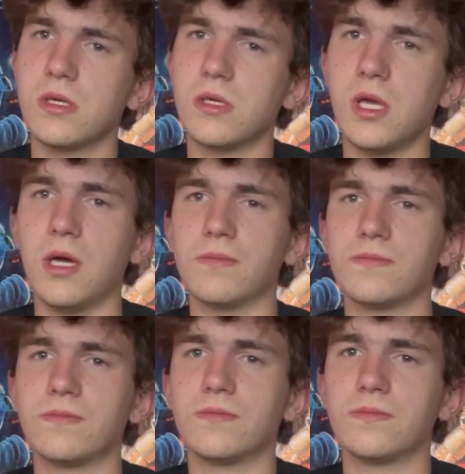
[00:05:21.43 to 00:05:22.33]
Yeah,
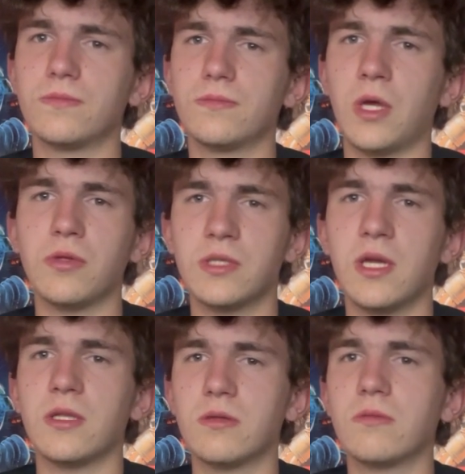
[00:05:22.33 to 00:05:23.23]
I would say
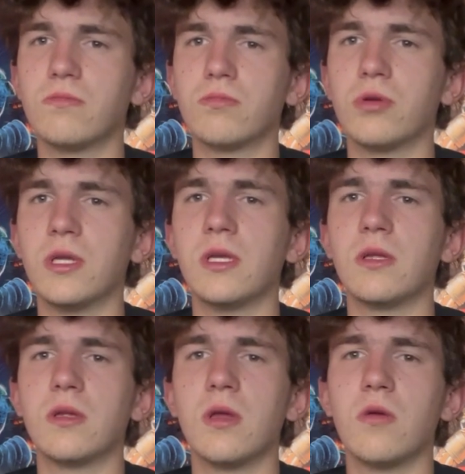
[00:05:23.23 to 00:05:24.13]
it's pretty
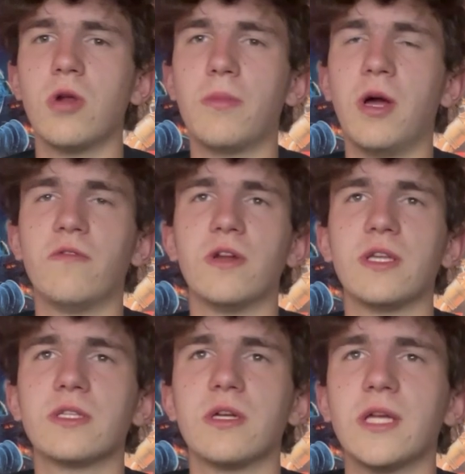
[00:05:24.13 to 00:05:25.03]
Rob
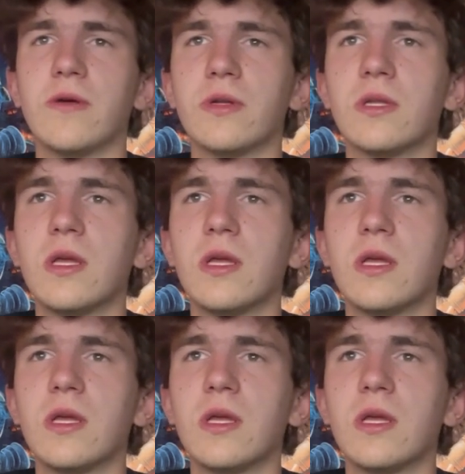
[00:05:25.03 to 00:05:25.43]
Halford-esque on that one.